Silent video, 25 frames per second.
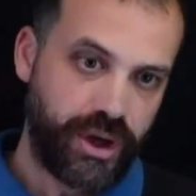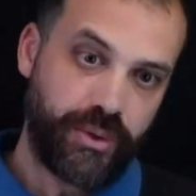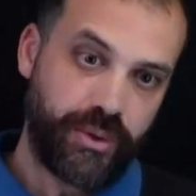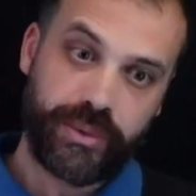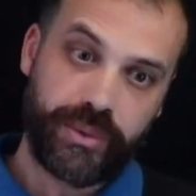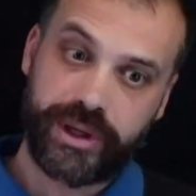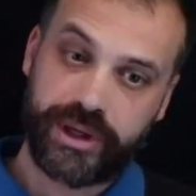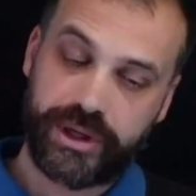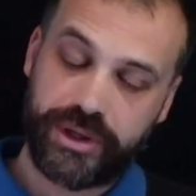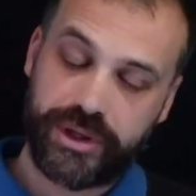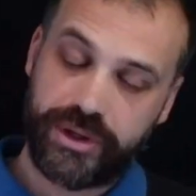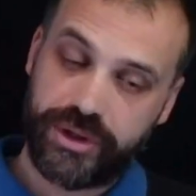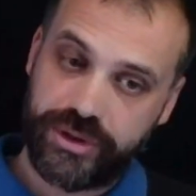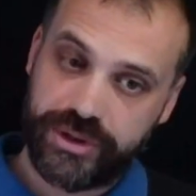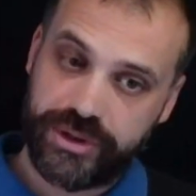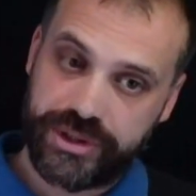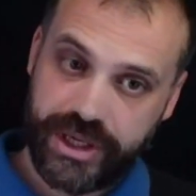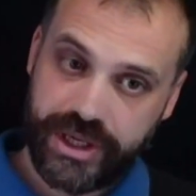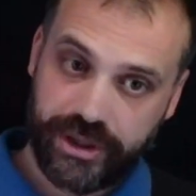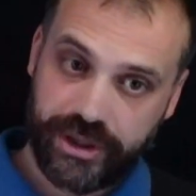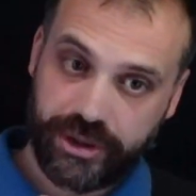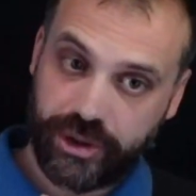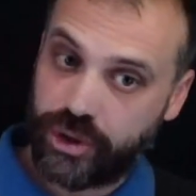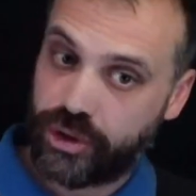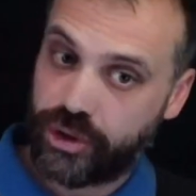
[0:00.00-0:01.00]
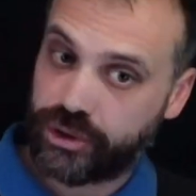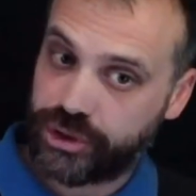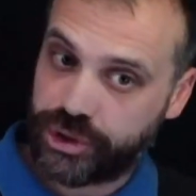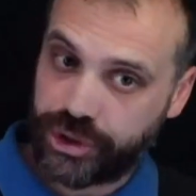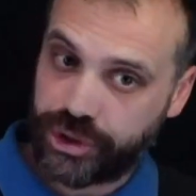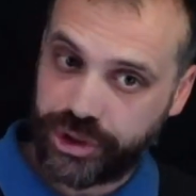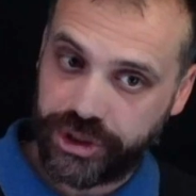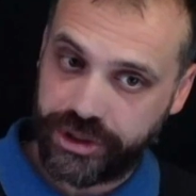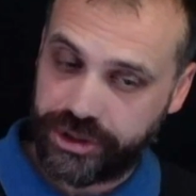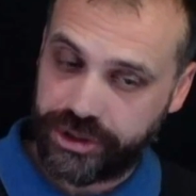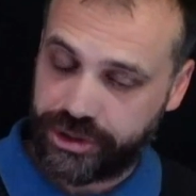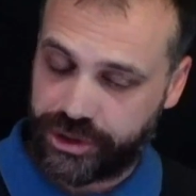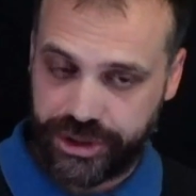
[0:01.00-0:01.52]
We're going to use our
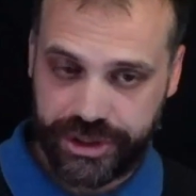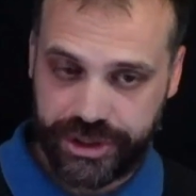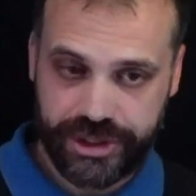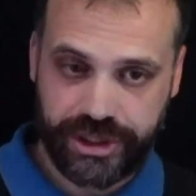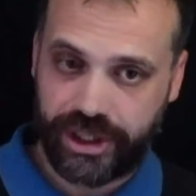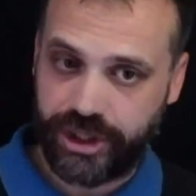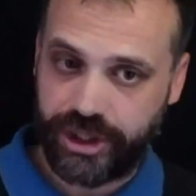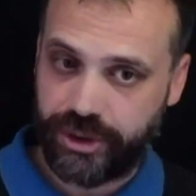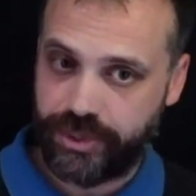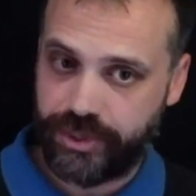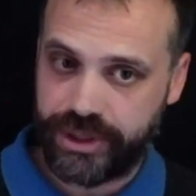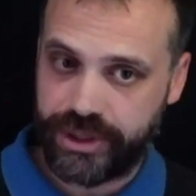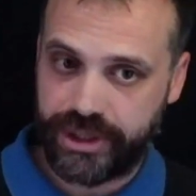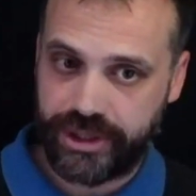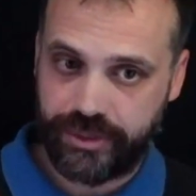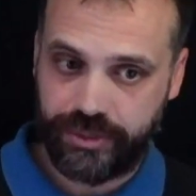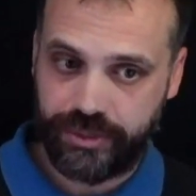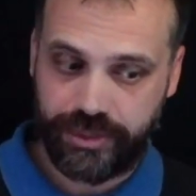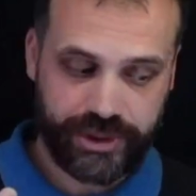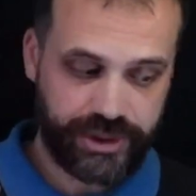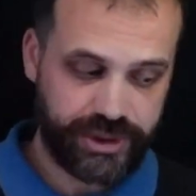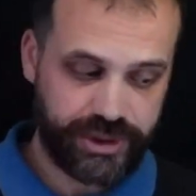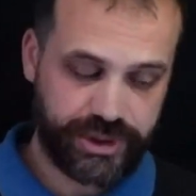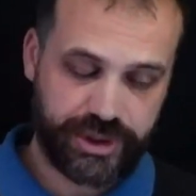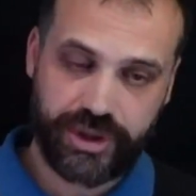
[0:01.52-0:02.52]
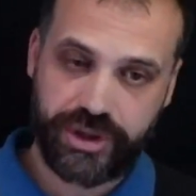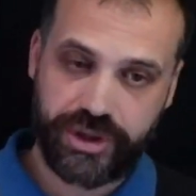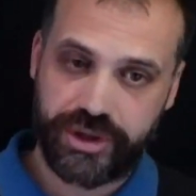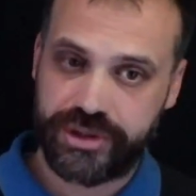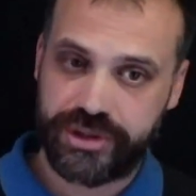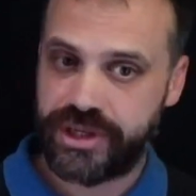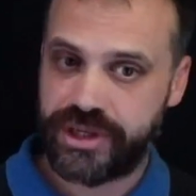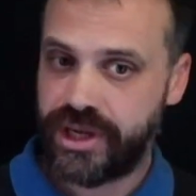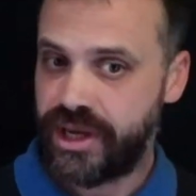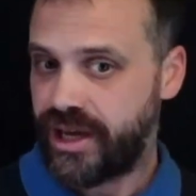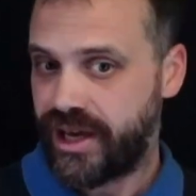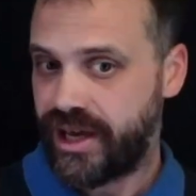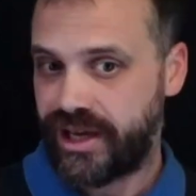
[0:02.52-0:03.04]
conjugate, just like we did with surds,
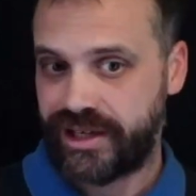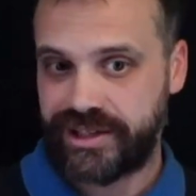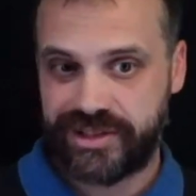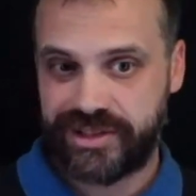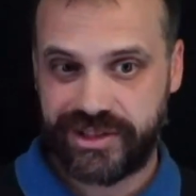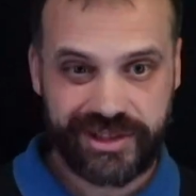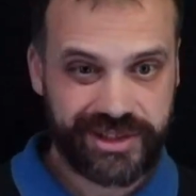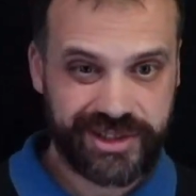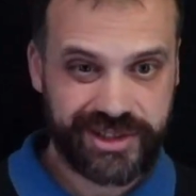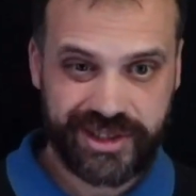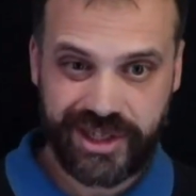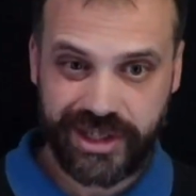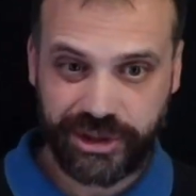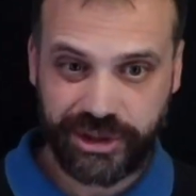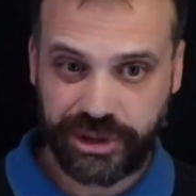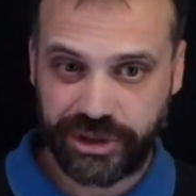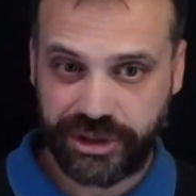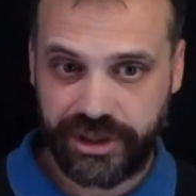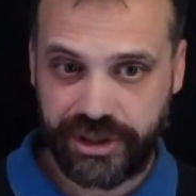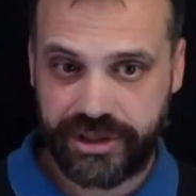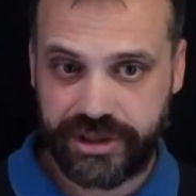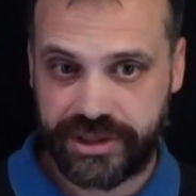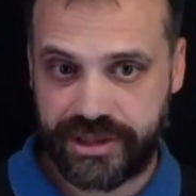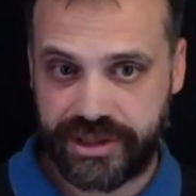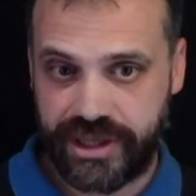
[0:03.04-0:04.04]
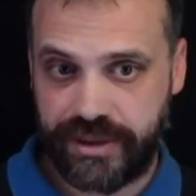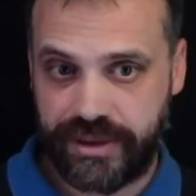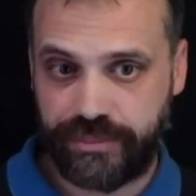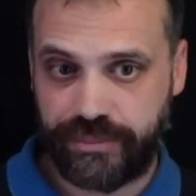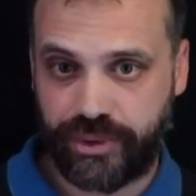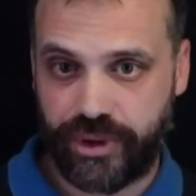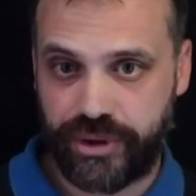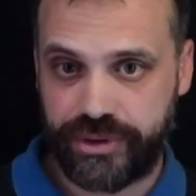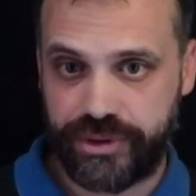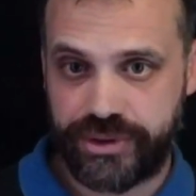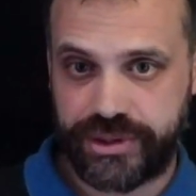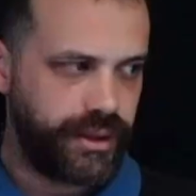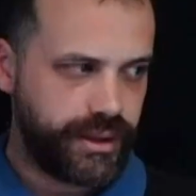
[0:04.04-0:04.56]
and it's essentially the same
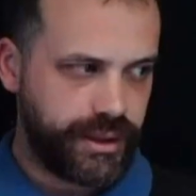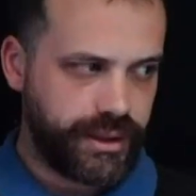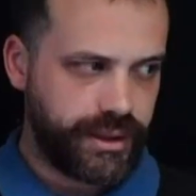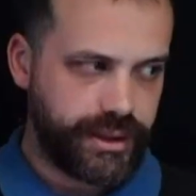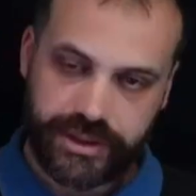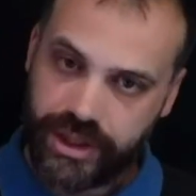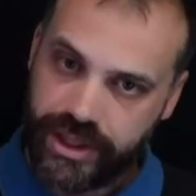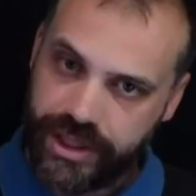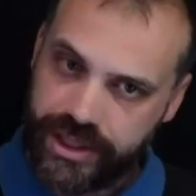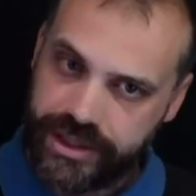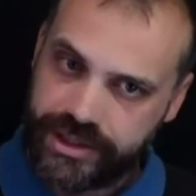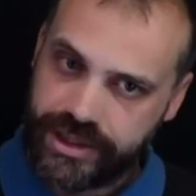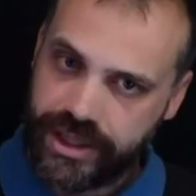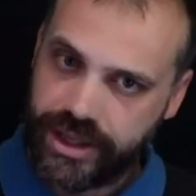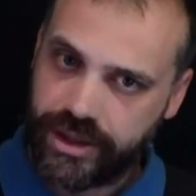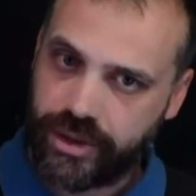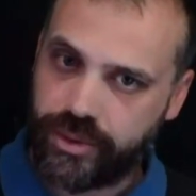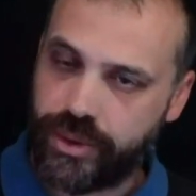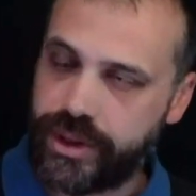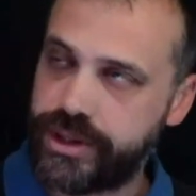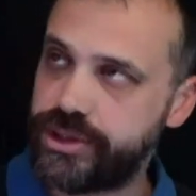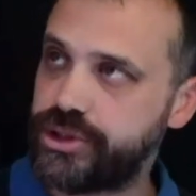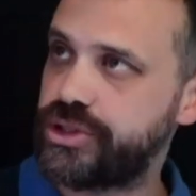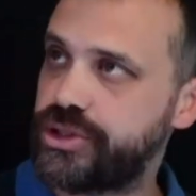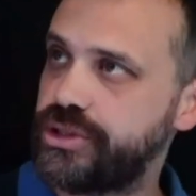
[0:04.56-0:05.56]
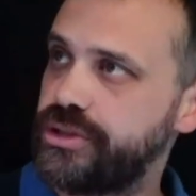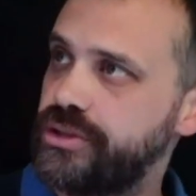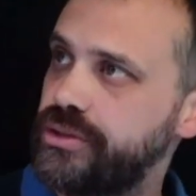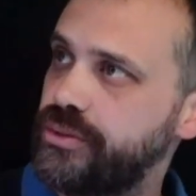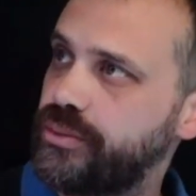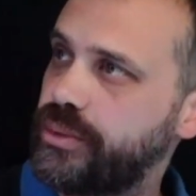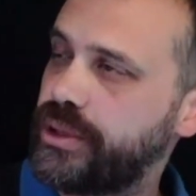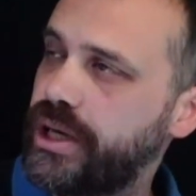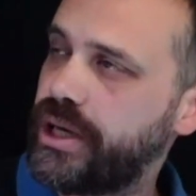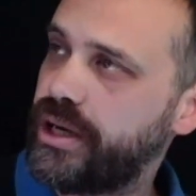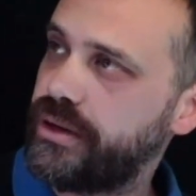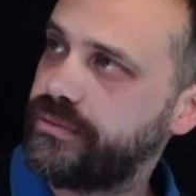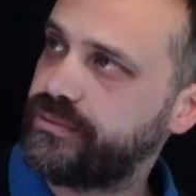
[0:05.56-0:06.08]
process. So here's our question.
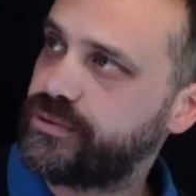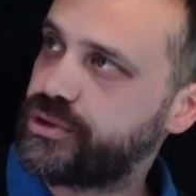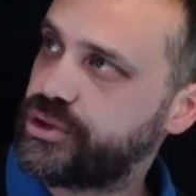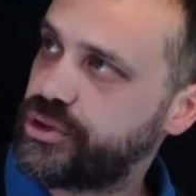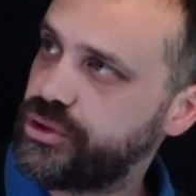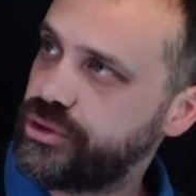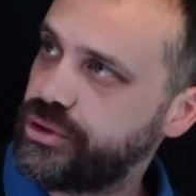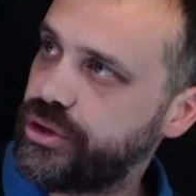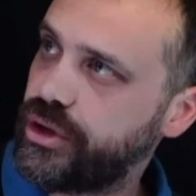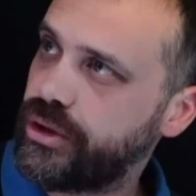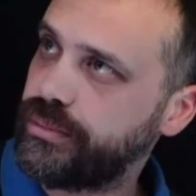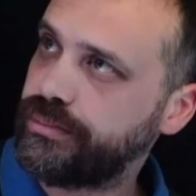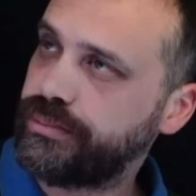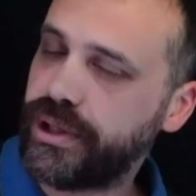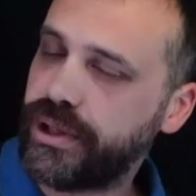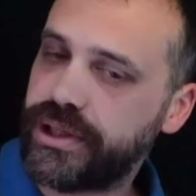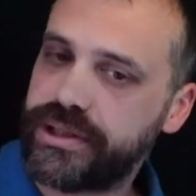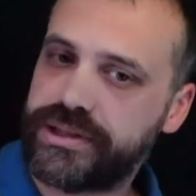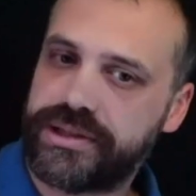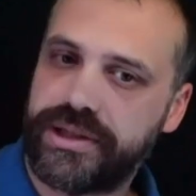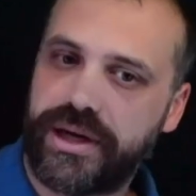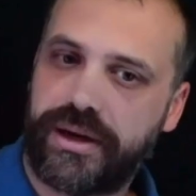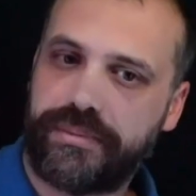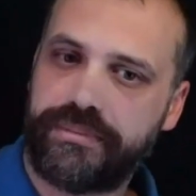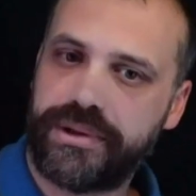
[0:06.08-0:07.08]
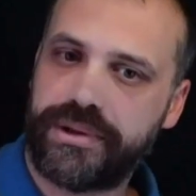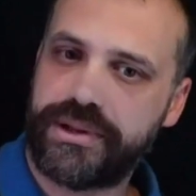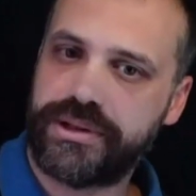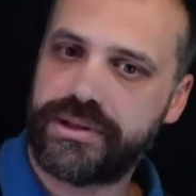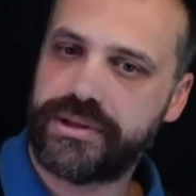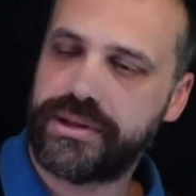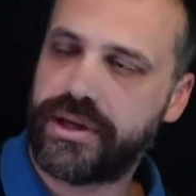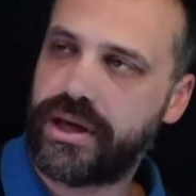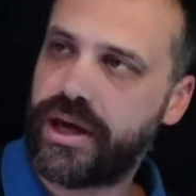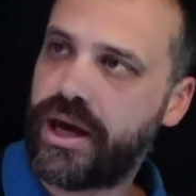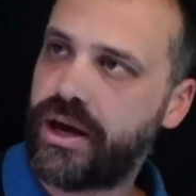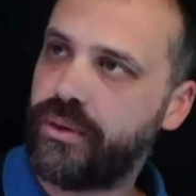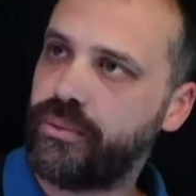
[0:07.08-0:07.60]
We have two complex numbers,
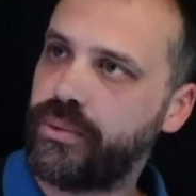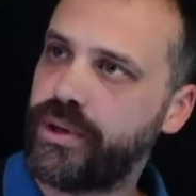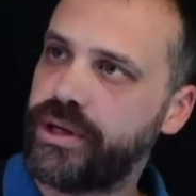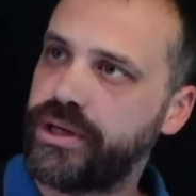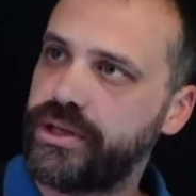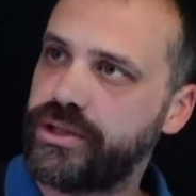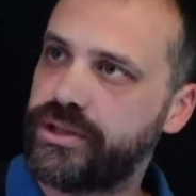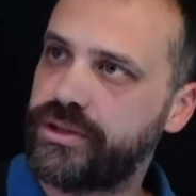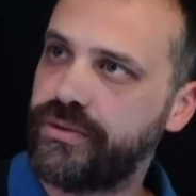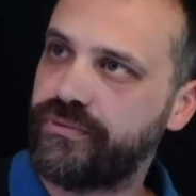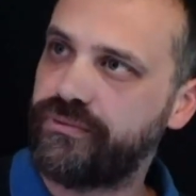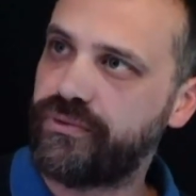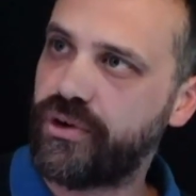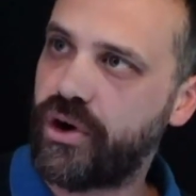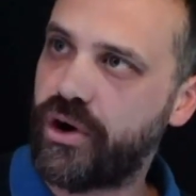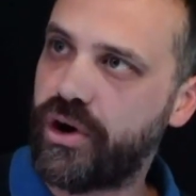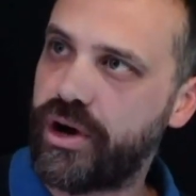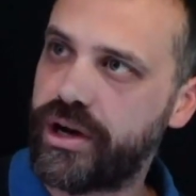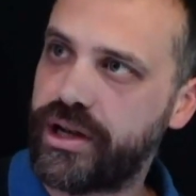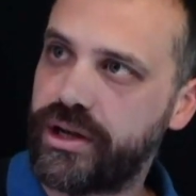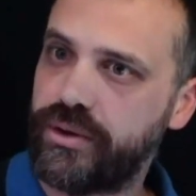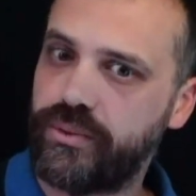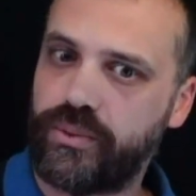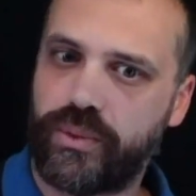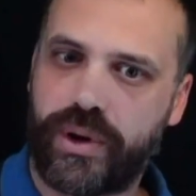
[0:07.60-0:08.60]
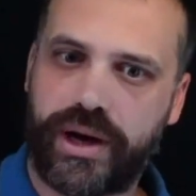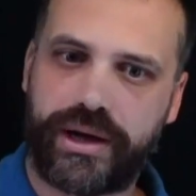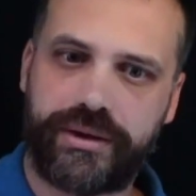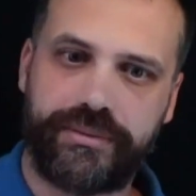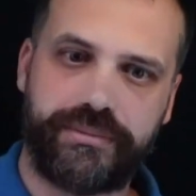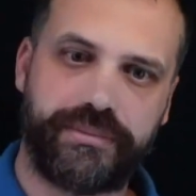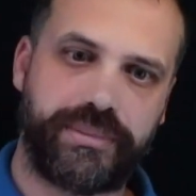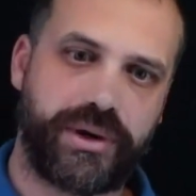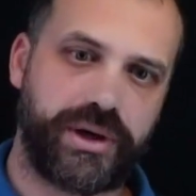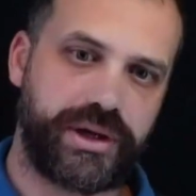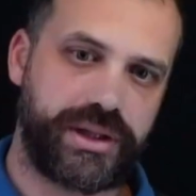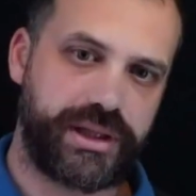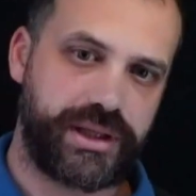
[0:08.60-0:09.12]
and we're dividing one
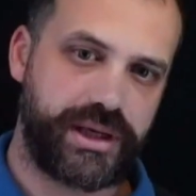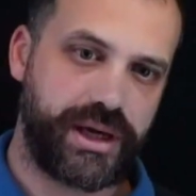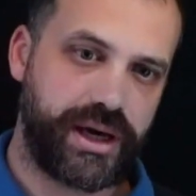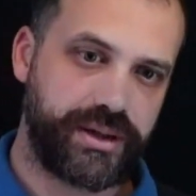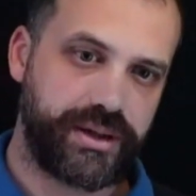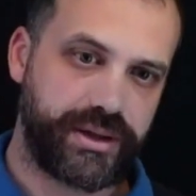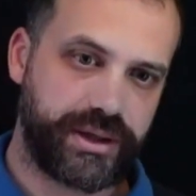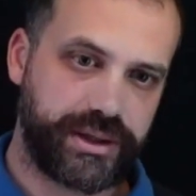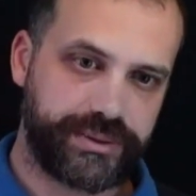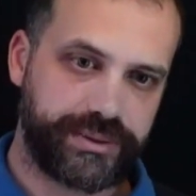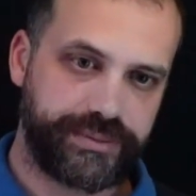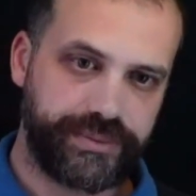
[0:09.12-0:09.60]
by the other.